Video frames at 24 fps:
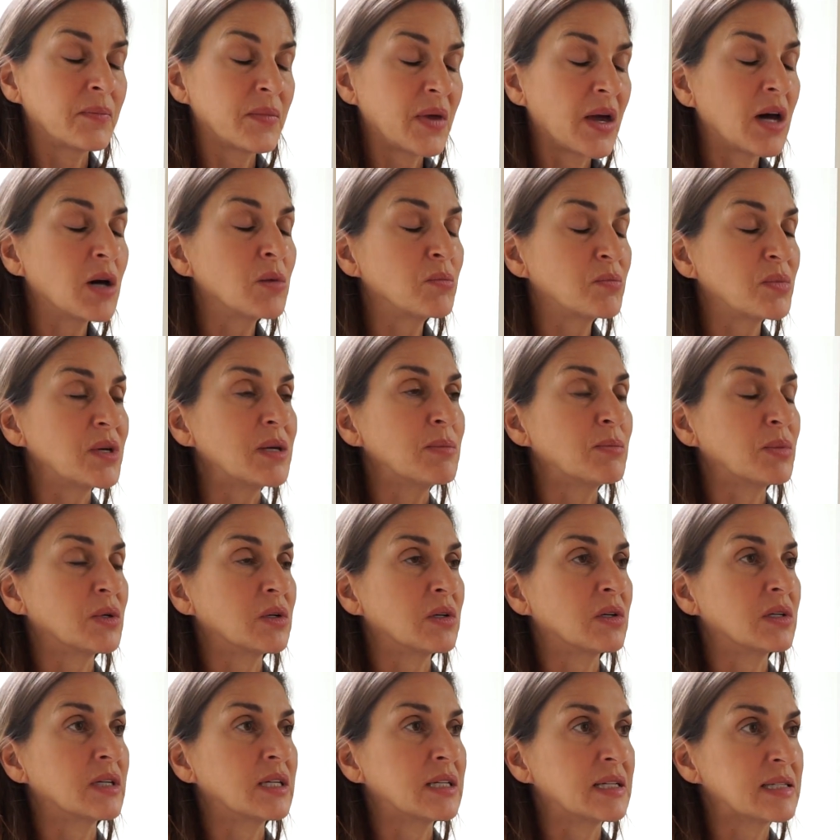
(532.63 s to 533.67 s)
help
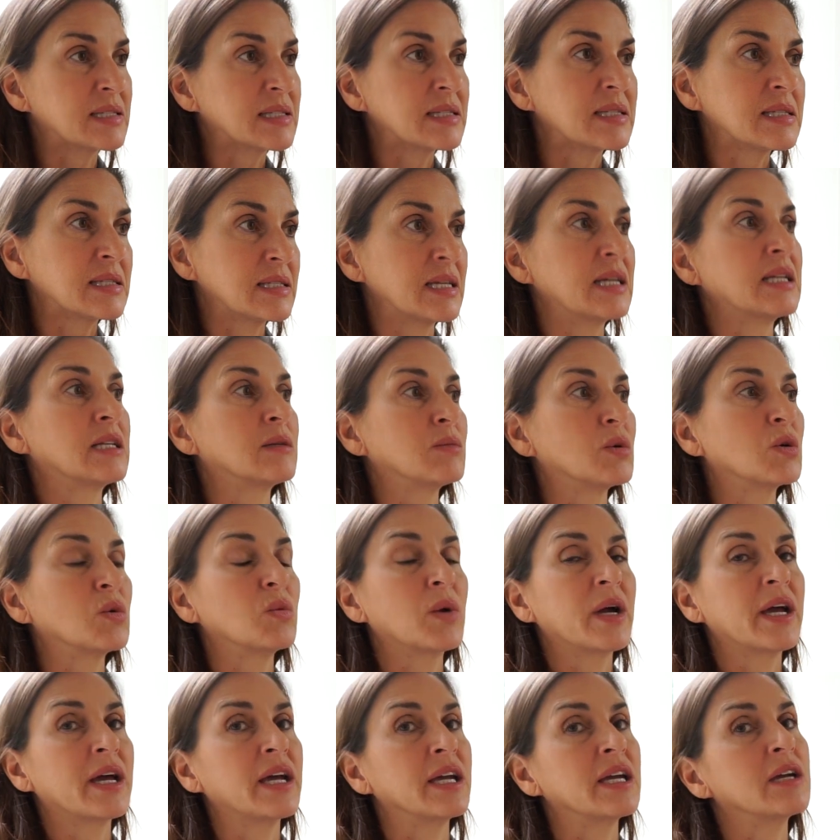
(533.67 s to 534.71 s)
people in a sustainable
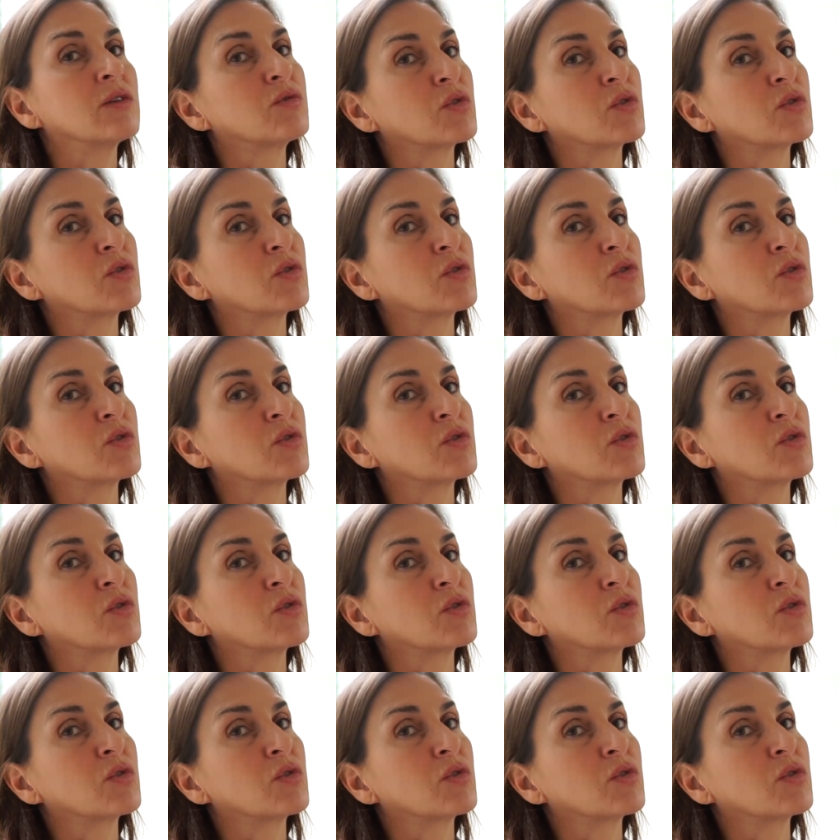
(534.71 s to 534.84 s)
way.